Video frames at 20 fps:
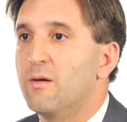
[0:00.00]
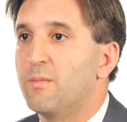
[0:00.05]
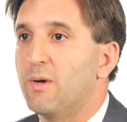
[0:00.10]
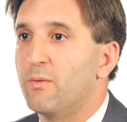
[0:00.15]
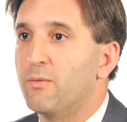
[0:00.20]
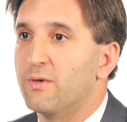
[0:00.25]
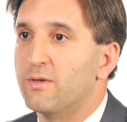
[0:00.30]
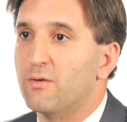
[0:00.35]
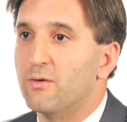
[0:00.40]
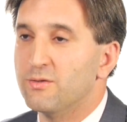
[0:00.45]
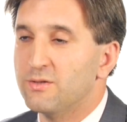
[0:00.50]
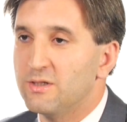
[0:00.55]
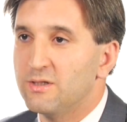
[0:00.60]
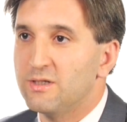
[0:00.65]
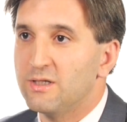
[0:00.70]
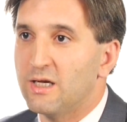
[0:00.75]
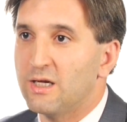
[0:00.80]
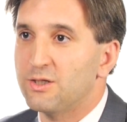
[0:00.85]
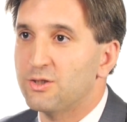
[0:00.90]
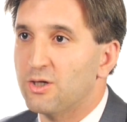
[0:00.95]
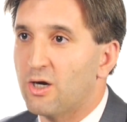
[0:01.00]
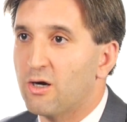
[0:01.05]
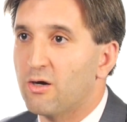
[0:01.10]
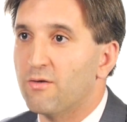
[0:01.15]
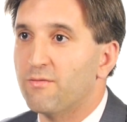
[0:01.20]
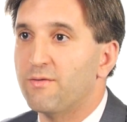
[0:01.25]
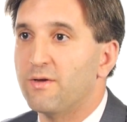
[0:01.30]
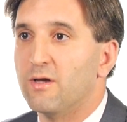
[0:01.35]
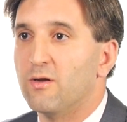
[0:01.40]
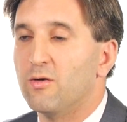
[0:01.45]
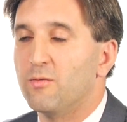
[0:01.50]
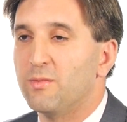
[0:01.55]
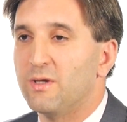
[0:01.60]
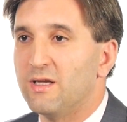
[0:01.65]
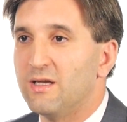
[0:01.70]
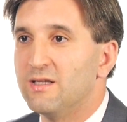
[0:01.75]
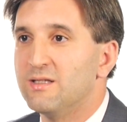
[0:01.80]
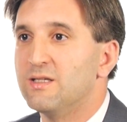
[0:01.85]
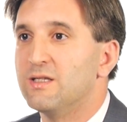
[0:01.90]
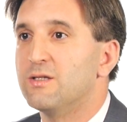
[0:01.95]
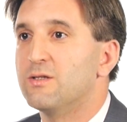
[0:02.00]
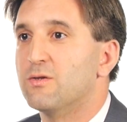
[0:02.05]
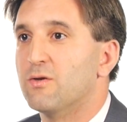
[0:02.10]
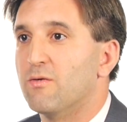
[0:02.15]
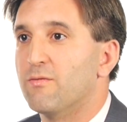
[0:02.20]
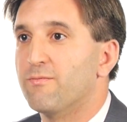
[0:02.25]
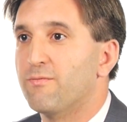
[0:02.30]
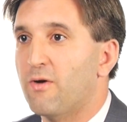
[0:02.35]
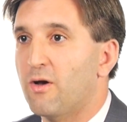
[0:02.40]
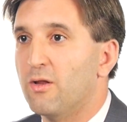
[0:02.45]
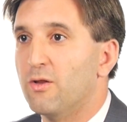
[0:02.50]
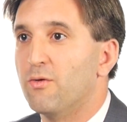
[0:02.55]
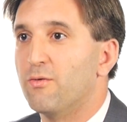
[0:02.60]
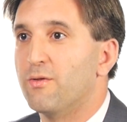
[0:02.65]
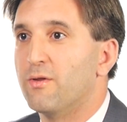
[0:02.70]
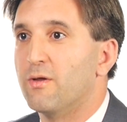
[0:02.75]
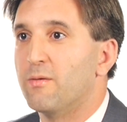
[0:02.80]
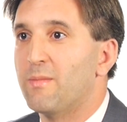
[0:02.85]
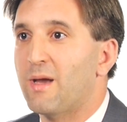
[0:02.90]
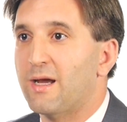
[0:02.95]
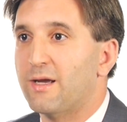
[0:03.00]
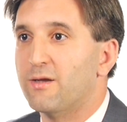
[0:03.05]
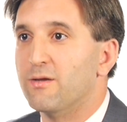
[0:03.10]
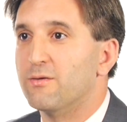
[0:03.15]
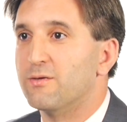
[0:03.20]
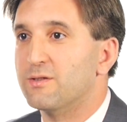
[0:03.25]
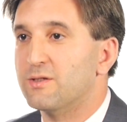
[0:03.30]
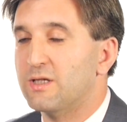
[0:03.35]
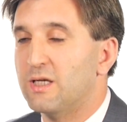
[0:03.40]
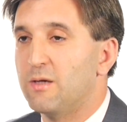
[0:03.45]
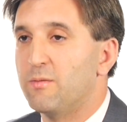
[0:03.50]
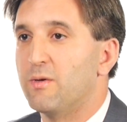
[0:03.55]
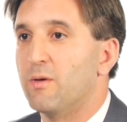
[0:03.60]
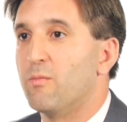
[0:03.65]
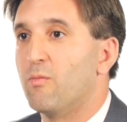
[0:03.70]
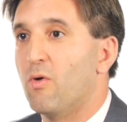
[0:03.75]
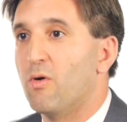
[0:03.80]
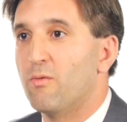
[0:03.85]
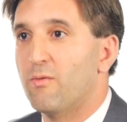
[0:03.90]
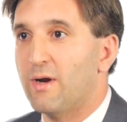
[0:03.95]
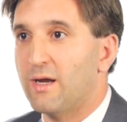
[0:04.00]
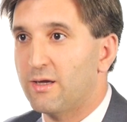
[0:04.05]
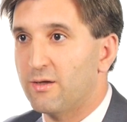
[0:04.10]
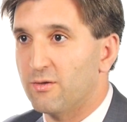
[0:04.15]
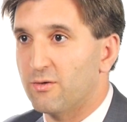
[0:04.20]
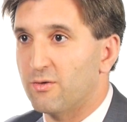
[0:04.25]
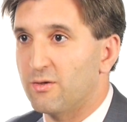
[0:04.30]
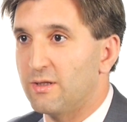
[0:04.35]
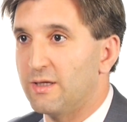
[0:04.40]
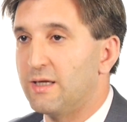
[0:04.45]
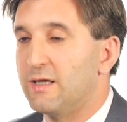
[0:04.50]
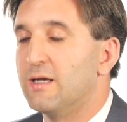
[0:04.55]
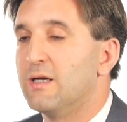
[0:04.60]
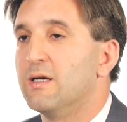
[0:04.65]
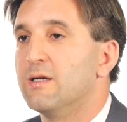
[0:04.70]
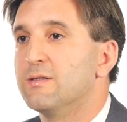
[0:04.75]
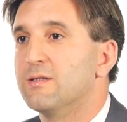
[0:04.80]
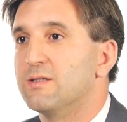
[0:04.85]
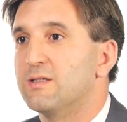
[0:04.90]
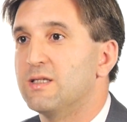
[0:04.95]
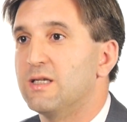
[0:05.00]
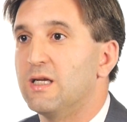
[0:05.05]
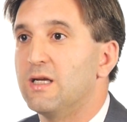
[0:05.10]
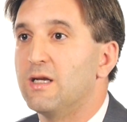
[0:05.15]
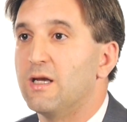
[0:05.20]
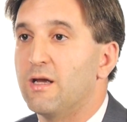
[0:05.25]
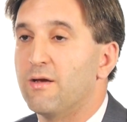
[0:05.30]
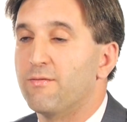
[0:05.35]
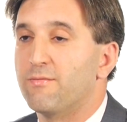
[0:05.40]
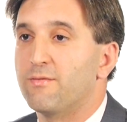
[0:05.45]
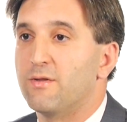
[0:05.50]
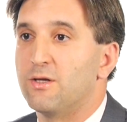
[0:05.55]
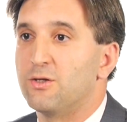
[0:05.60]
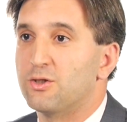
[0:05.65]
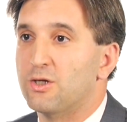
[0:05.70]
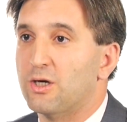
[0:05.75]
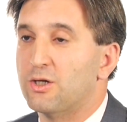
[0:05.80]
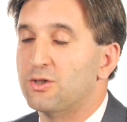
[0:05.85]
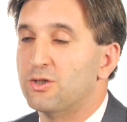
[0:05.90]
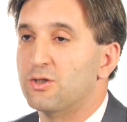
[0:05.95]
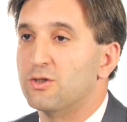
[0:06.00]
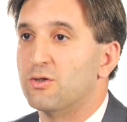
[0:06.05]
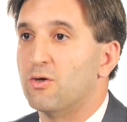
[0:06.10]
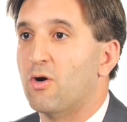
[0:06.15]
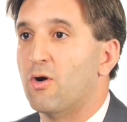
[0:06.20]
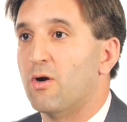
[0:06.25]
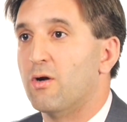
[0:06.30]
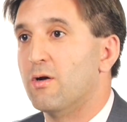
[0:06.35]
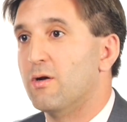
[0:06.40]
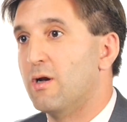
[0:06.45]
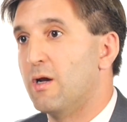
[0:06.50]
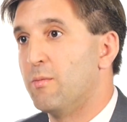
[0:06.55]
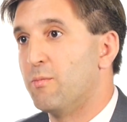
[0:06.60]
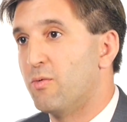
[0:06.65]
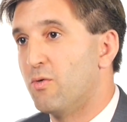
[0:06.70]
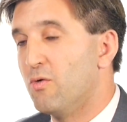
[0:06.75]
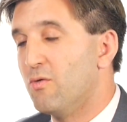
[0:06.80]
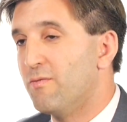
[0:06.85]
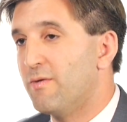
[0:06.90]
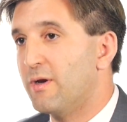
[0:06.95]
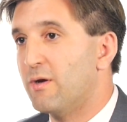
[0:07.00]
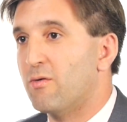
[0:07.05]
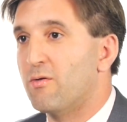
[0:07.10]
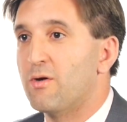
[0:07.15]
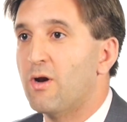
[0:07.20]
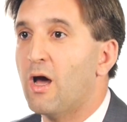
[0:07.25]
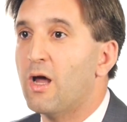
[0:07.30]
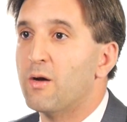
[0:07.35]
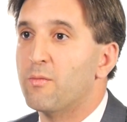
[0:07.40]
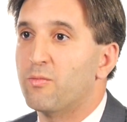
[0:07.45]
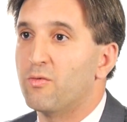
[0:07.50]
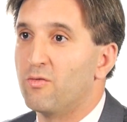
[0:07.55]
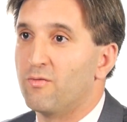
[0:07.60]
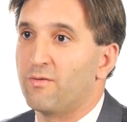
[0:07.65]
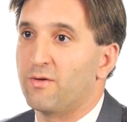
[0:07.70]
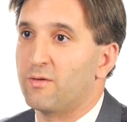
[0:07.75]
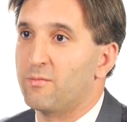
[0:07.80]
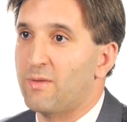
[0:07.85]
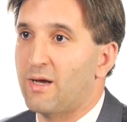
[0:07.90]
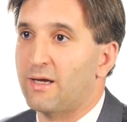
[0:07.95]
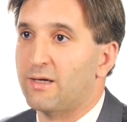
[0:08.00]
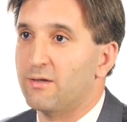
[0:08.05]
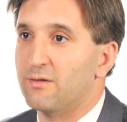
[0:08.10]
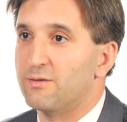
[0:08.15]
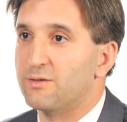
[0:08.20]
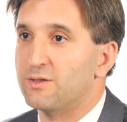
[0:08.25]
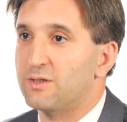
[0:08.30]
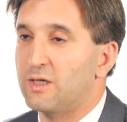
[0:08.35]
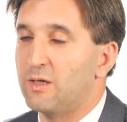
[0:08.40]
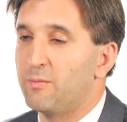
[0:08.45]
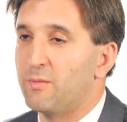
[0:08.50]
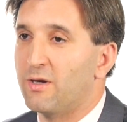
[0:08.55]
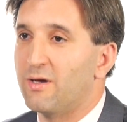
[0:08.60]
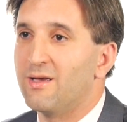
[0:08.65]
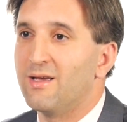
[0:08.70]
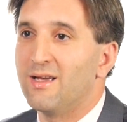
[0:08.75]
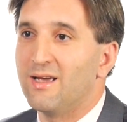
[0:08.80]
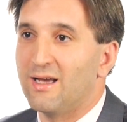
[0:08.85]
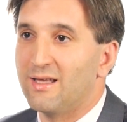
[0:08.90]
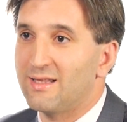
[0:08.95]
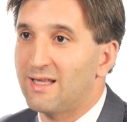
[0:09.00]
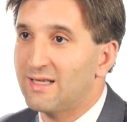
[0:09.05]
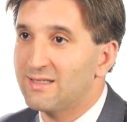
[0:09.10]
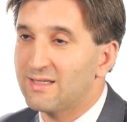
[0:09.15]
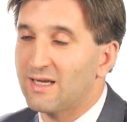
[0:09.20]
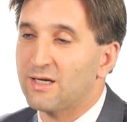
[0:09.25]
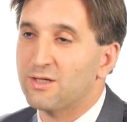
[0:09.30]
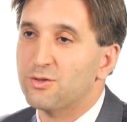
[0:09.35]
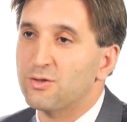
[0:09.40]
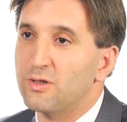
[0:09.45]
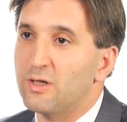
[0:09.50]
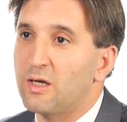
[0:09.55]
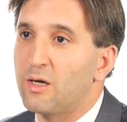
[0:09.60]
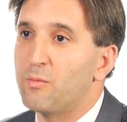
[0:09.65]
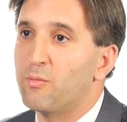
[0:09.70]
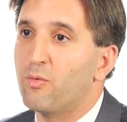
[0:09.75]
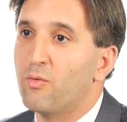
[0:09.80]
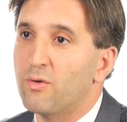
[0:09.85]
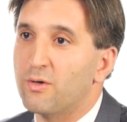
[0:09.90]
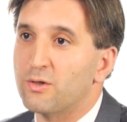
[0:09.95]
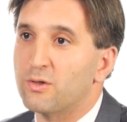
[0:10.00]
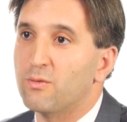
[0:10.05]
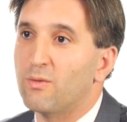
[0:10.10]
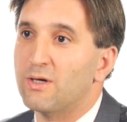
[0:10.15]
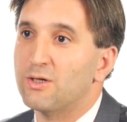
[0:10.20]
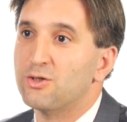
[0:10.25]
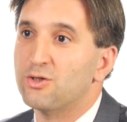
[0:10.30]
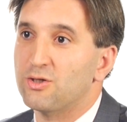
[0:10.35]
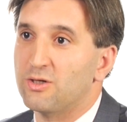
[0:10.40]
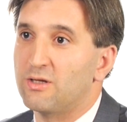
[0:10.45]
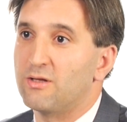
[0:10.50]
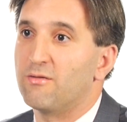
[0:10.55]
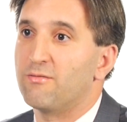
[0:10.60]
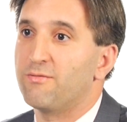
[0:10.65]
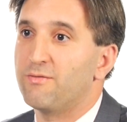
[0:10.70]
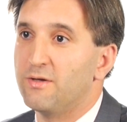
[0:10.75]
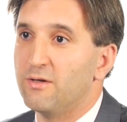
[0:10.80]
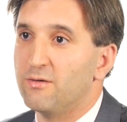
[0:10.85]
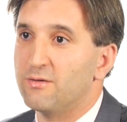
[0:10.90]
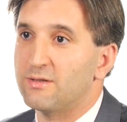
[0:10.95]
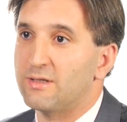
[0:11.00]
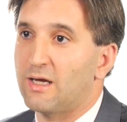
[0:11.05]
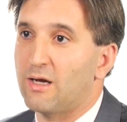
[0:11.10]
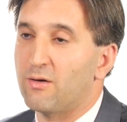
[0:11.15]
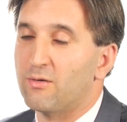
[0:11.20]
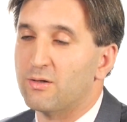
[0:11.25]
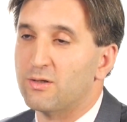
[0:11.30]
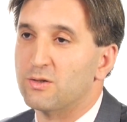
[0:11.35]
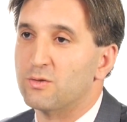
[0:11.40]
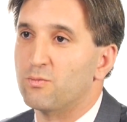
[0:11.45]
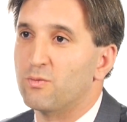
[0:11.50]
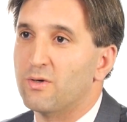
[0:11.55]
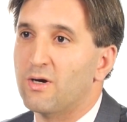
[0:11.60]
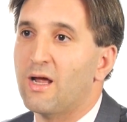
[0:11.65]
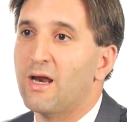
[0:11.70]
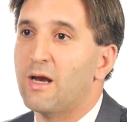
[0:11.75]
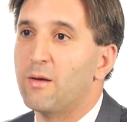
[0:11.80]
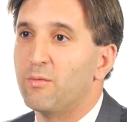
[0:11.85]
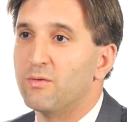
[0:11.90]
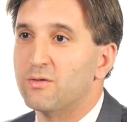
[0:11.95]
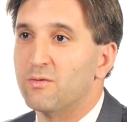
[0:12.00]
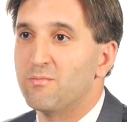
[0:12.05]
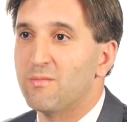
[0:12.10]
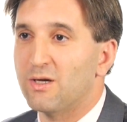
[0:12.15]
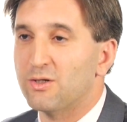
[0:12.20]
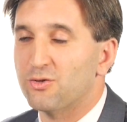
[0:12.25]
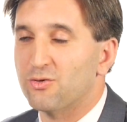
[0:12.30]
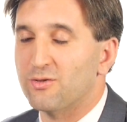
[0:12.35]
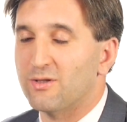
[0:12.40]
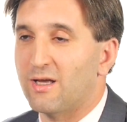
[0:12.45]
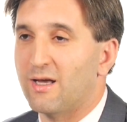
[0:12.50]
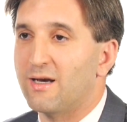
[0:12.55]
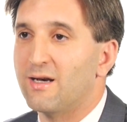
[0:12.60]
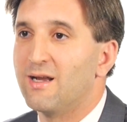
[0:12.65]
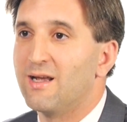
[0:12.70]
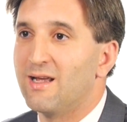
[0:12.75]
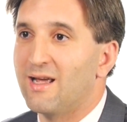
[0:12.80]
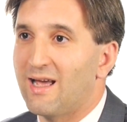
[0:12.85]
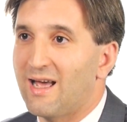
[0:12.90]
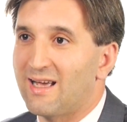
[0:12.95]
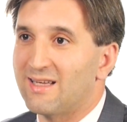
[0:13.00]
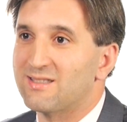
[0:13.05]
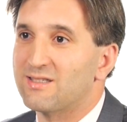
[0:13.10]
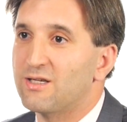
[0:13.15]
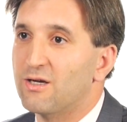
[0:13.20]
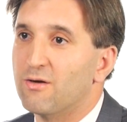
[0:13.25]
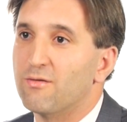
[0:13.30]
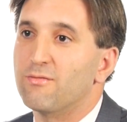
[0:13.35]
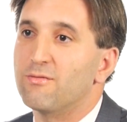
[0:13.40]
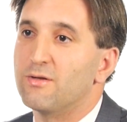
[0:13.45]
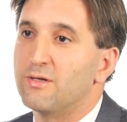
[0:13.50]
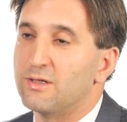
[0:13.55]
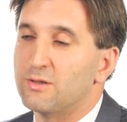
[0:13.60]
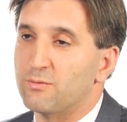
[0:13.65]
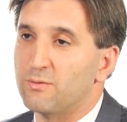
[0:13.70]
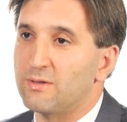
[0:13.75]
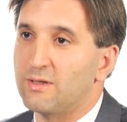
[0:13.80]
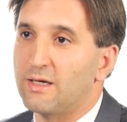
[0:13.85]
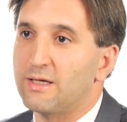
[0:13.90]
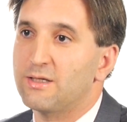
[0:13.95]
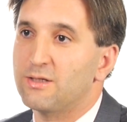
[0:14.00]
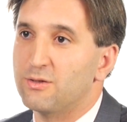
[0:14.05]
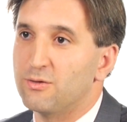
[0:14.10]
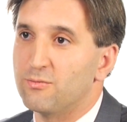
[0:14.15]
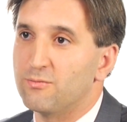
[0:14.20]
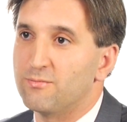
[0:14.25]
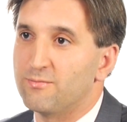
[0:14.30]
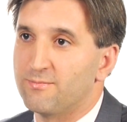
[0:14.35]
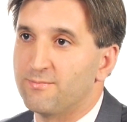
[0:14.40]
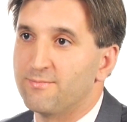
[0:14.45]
But with OCT angiography, it'll be easy to follow the macular ischemia more regularly to see if the injections are improving or not improving the macular ischemia. And that's actually an important question in the field now, because we're not able to measure that as carefully as we'd like to.